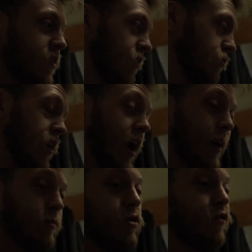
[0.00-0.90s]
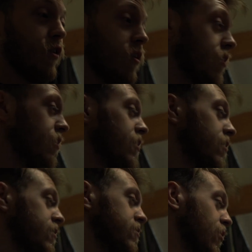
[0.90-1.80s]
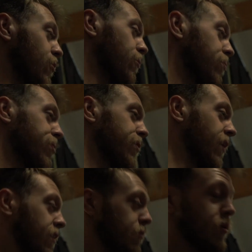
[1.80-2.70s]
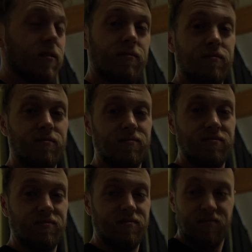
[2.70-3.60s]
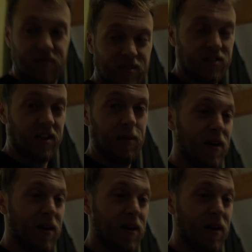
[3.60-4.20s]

and it was absolutely fine. So yeah, I mean, doesn't get